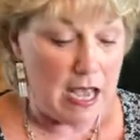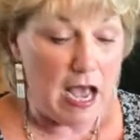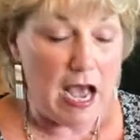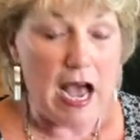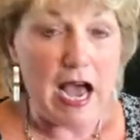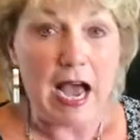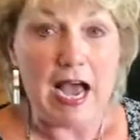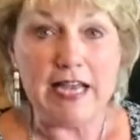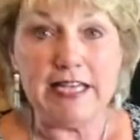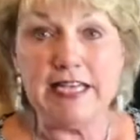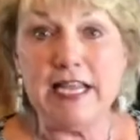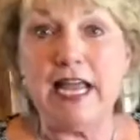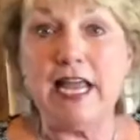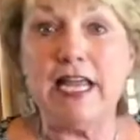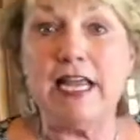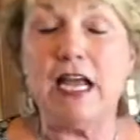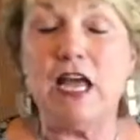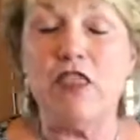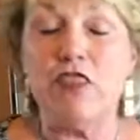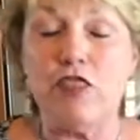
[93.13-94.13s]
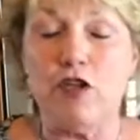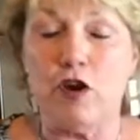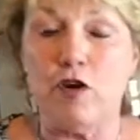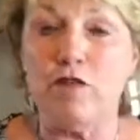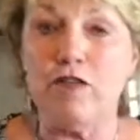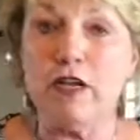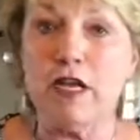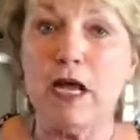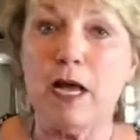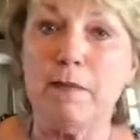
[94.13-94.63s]
I take 1/3
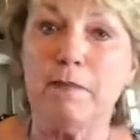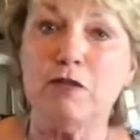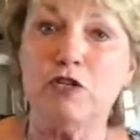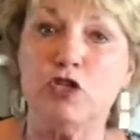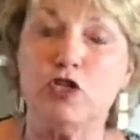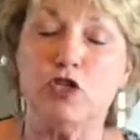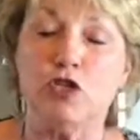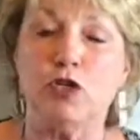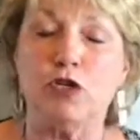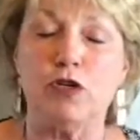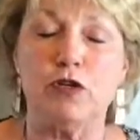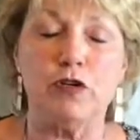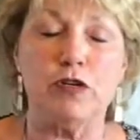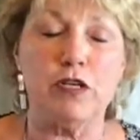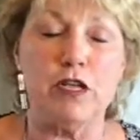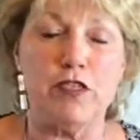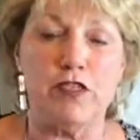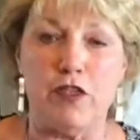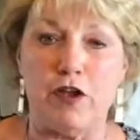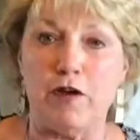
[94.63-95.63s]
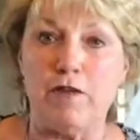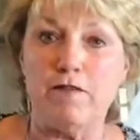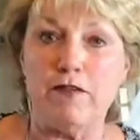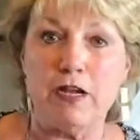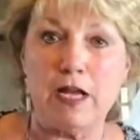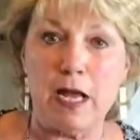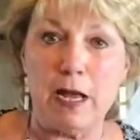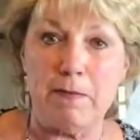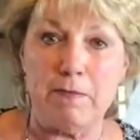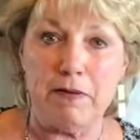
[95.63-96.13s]
cup of sugar and 1/3
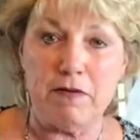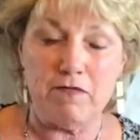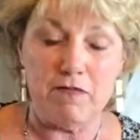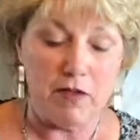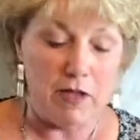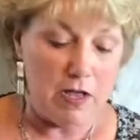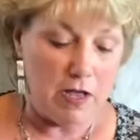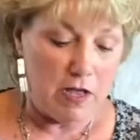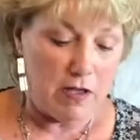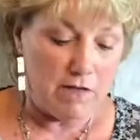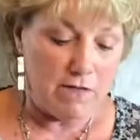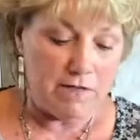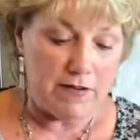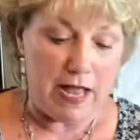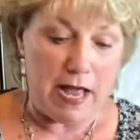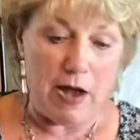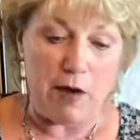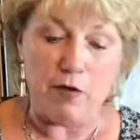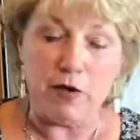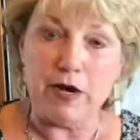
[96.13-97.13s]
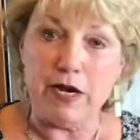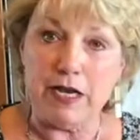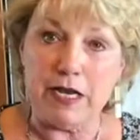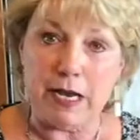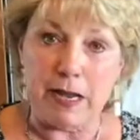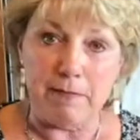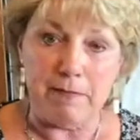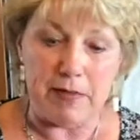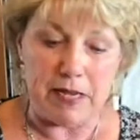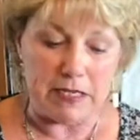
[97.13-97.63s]
cup of flour and I
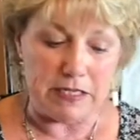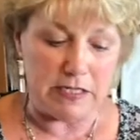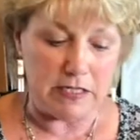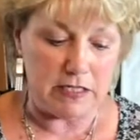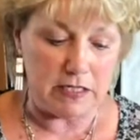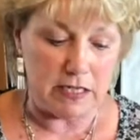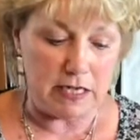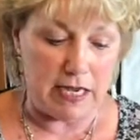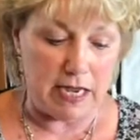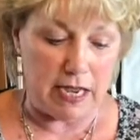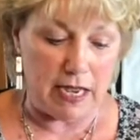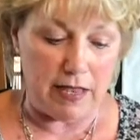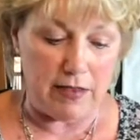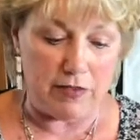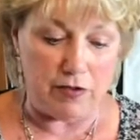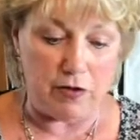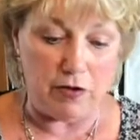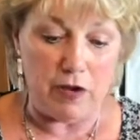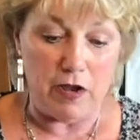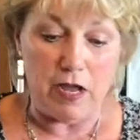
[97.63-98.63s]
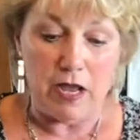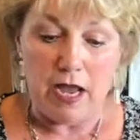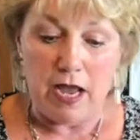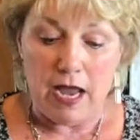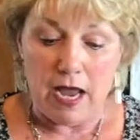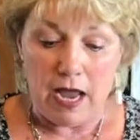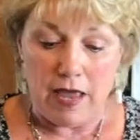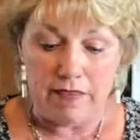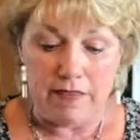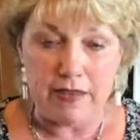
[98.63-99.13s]
mix it together,
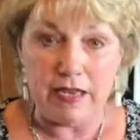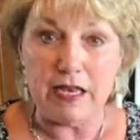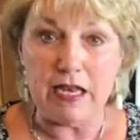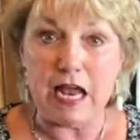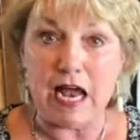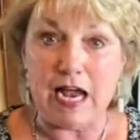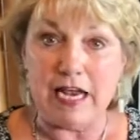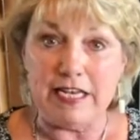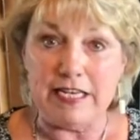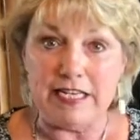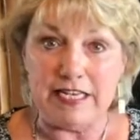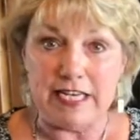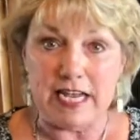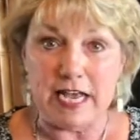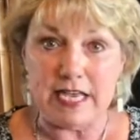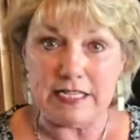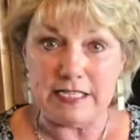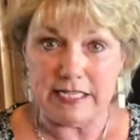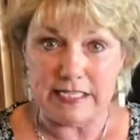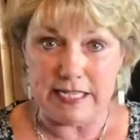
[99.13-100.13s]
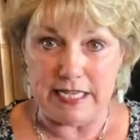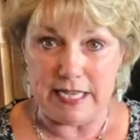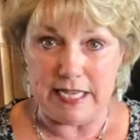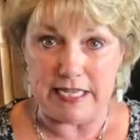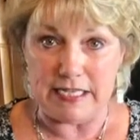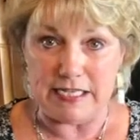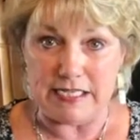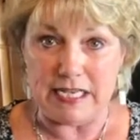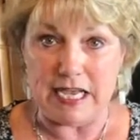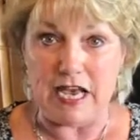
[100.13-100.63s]
and then I dust the
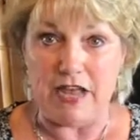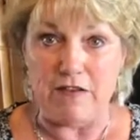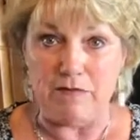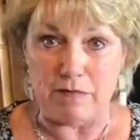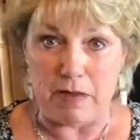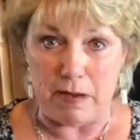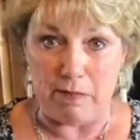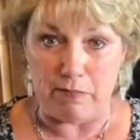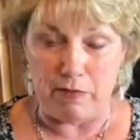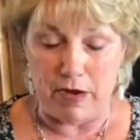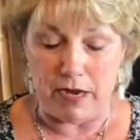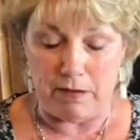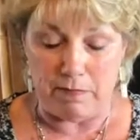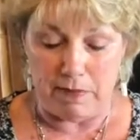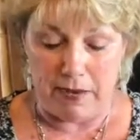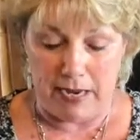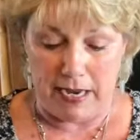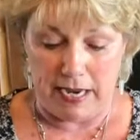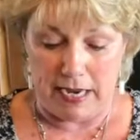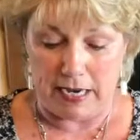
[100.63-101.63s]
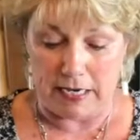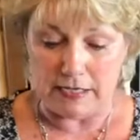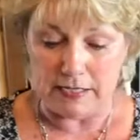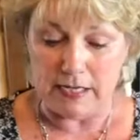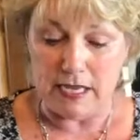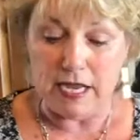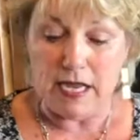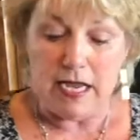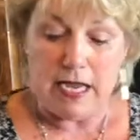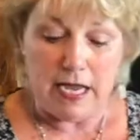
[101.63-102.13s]
inside of my bread pans.
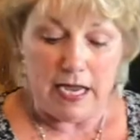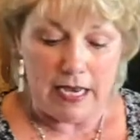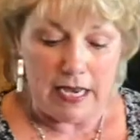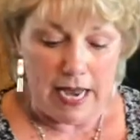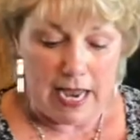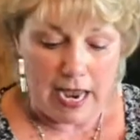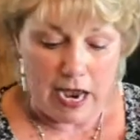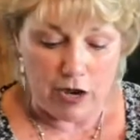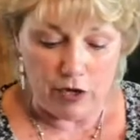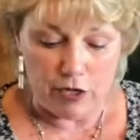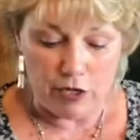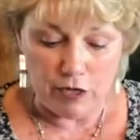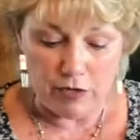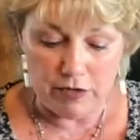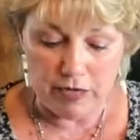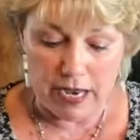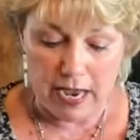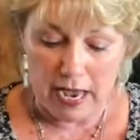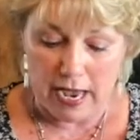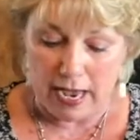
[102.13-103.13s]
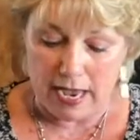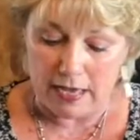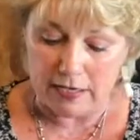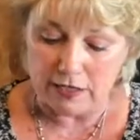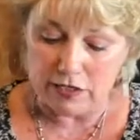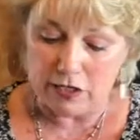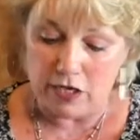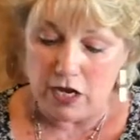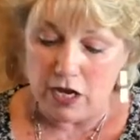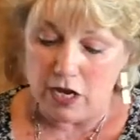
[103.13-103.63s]
And how you dust,
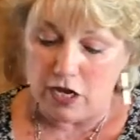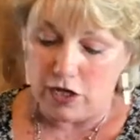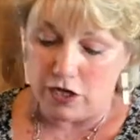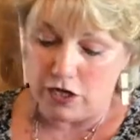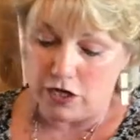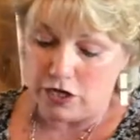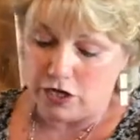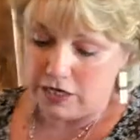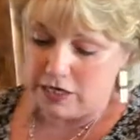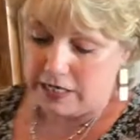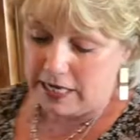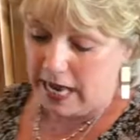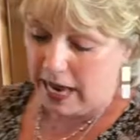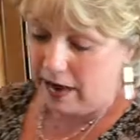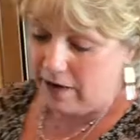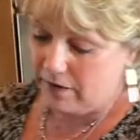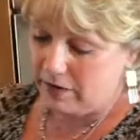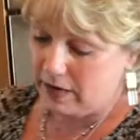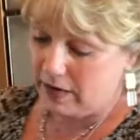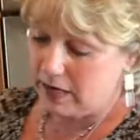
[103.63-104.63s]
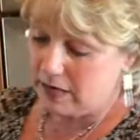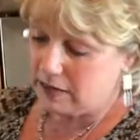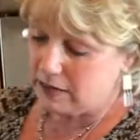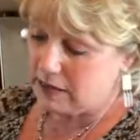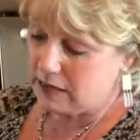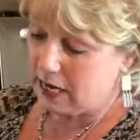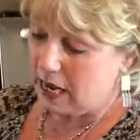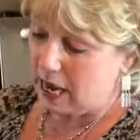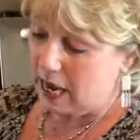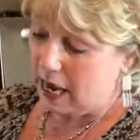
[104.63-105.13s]
you just have it
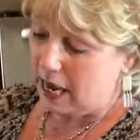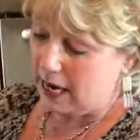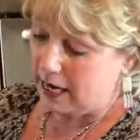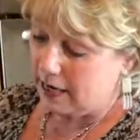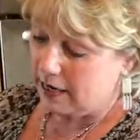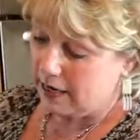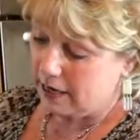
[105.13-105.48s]
inside